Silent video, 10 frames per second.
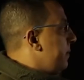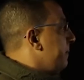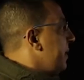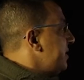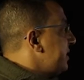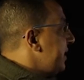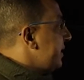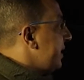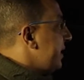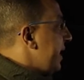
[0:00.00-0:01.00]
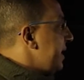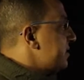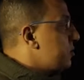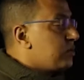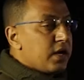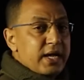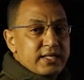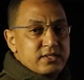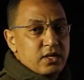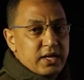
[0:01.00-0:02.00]
By sending x to the
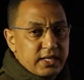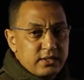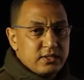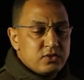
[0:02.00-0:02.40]
right side,